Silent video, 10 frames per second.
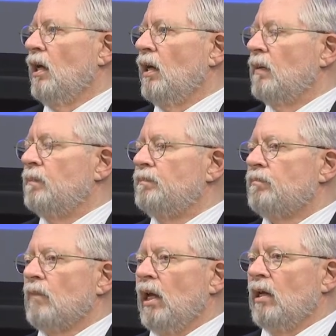And
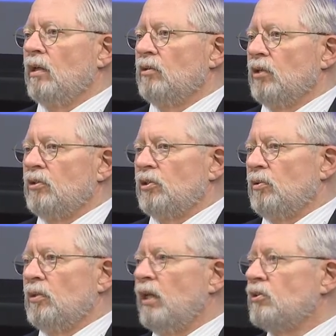
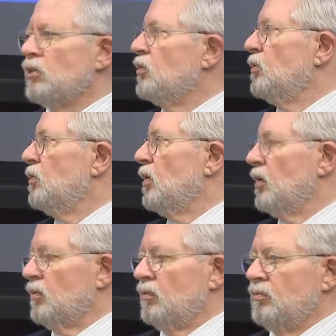so unless you
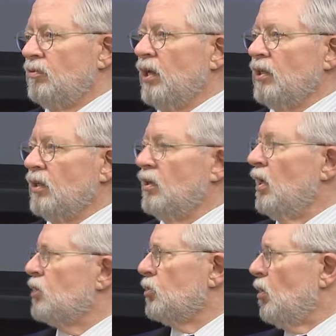rent a
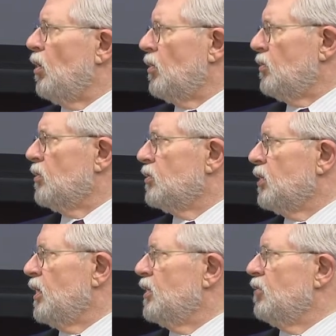lecture hall, there's
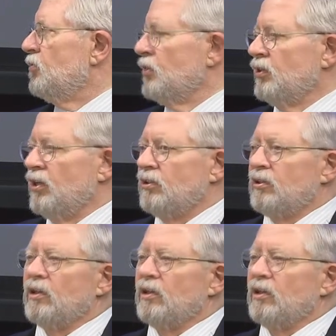an idea for you, Dr.